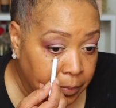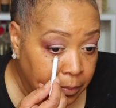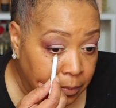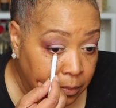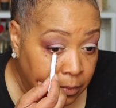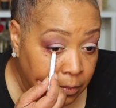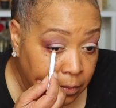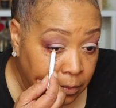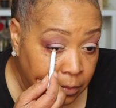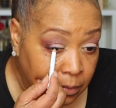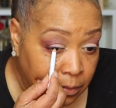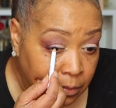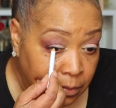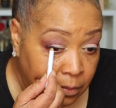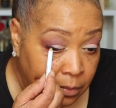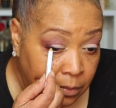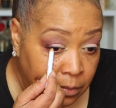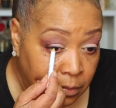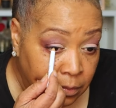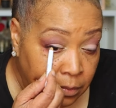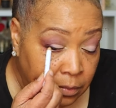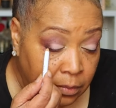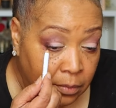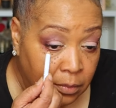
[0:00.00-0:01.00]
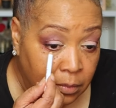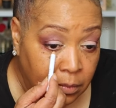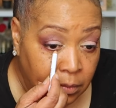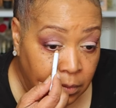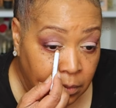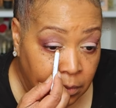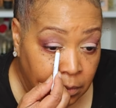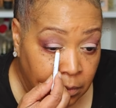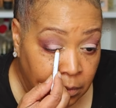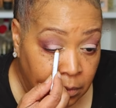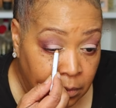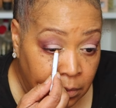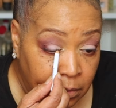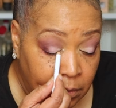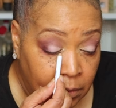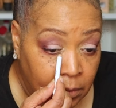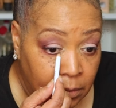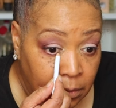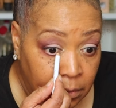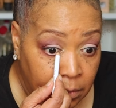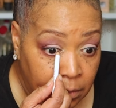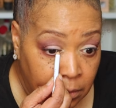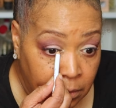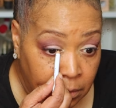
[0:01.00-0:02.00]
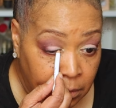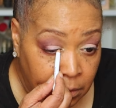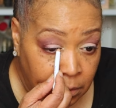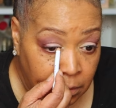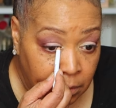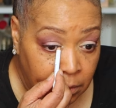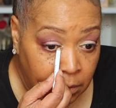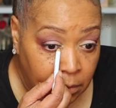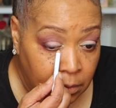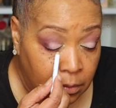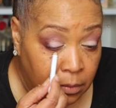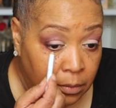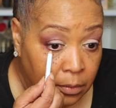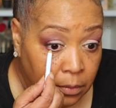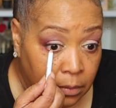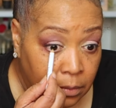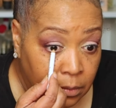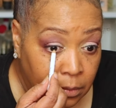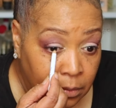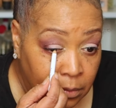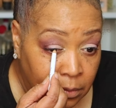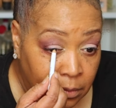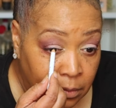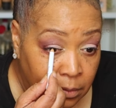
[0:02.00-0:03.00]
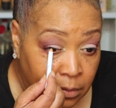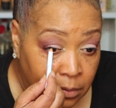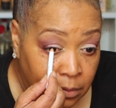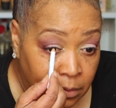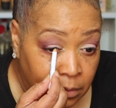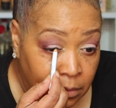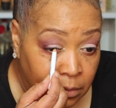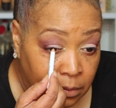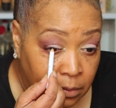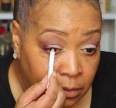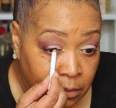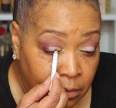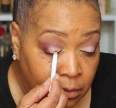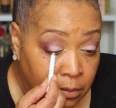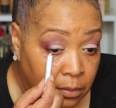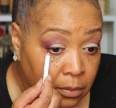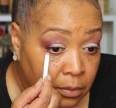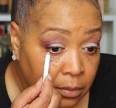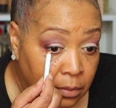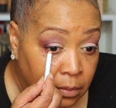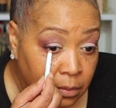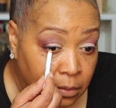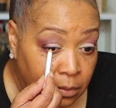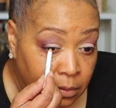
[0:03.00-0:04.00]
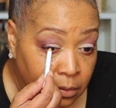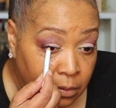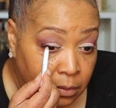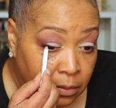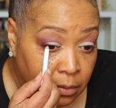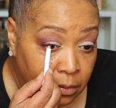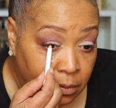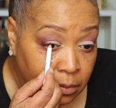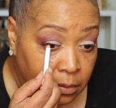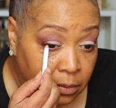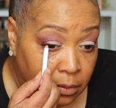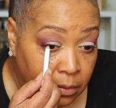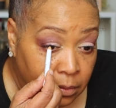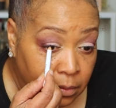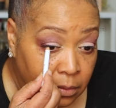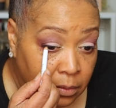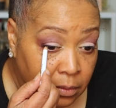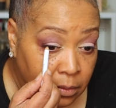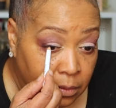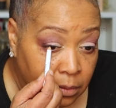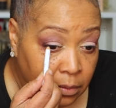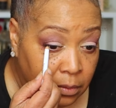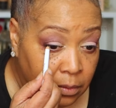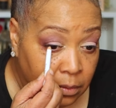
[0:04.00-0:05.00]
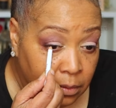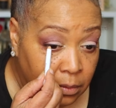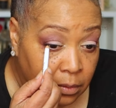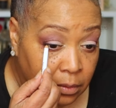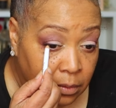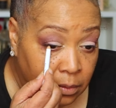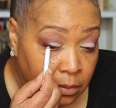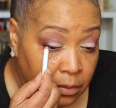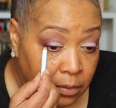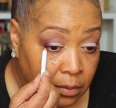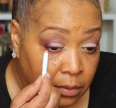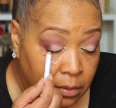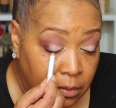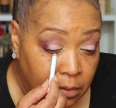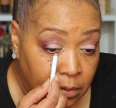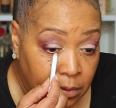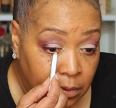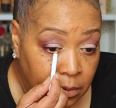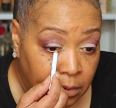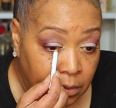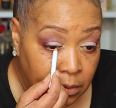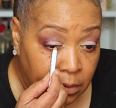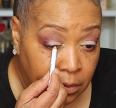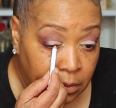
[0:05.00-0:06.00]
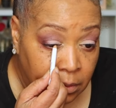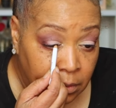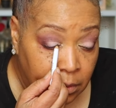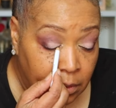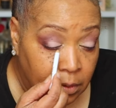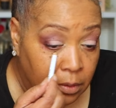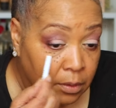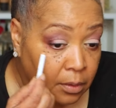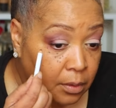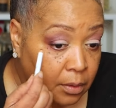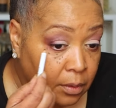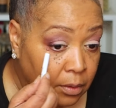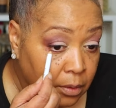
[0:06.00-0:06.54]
(no one is talking)